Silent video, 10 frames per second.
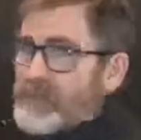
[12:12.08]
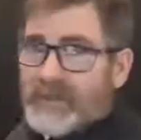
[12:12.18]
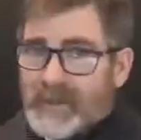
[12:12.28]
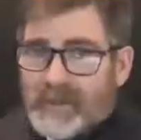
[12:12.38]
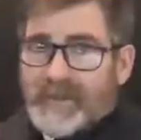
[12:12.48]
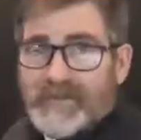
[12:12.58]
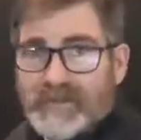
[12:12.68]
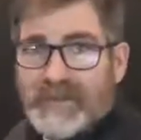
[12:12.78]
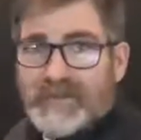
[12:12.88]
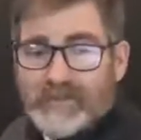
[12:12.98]
You literally
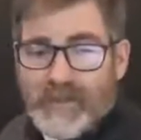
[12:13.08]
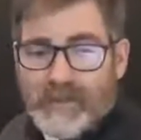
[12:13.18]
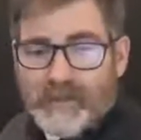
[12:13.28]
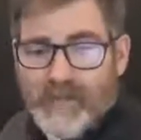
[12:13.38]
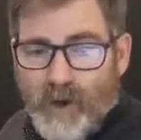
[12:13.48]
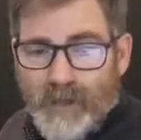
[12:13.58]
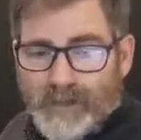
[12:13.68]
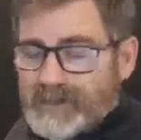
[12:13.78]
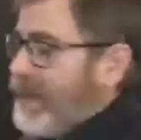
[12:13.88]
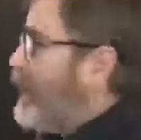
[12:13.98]
see the stuff
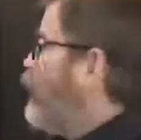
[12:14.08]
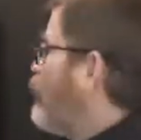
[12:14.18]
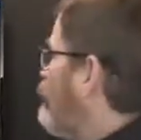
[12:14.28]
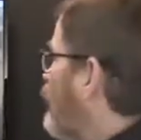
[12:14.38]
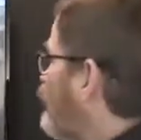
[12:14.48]
falling down. And by